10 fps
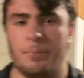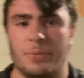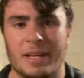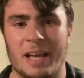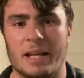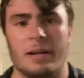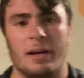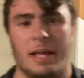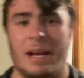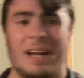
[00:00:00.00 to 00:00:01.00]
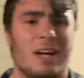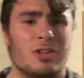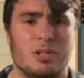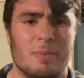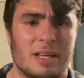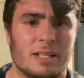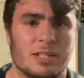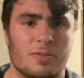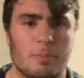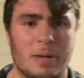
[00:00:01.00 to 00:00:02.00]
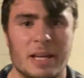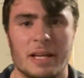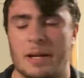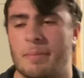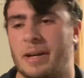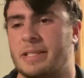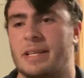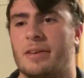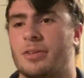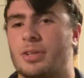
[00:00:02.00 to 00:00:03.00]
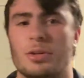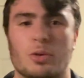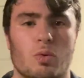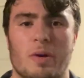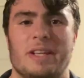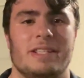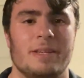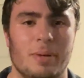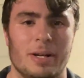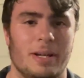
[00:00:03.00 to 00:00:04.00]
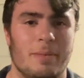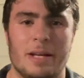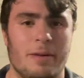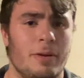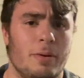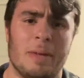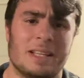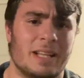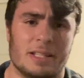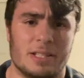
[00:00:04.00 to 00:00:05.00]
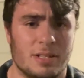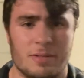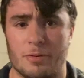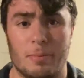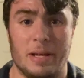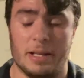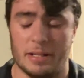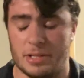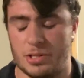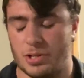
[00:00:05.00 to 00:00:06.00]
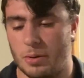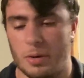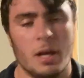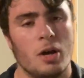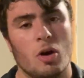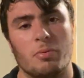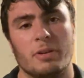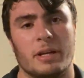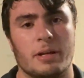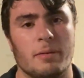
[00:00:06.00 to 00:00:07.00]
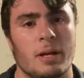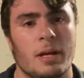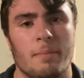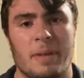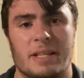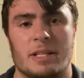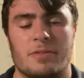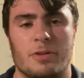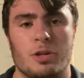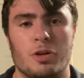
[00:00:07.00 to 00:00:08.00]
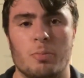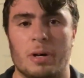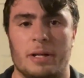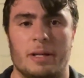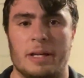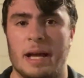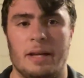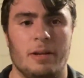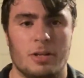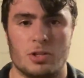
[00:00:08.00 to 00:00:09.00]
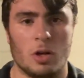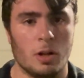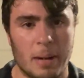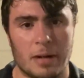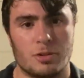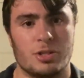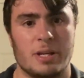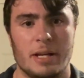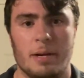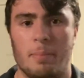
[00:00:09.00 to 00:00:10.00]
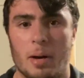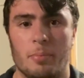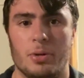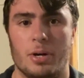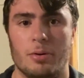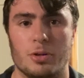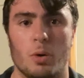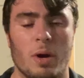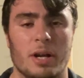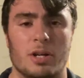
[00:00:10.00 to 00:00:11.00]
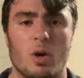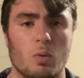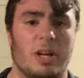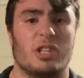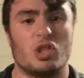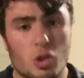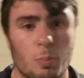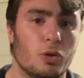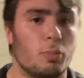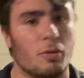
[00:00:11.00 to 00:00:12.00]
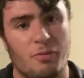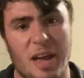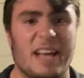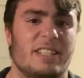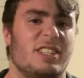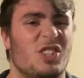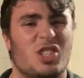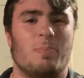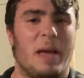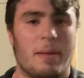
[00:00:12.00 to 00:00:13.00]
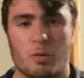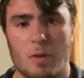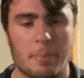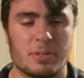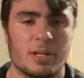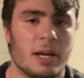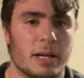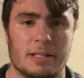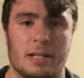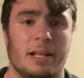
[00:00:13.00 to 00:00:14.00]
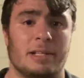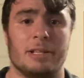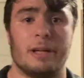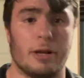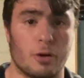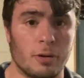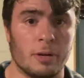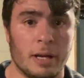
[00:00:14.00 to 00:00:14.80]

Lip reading: Again, that analogy makes sense for me. It might sound a little crazy, but I mean, it makes sense for me at least. So hopefully it can make sense for you. But again, it's all about just getting a pump, you know? You don't want to go like super duper fast and just spam the reps because then that's how you get hurt.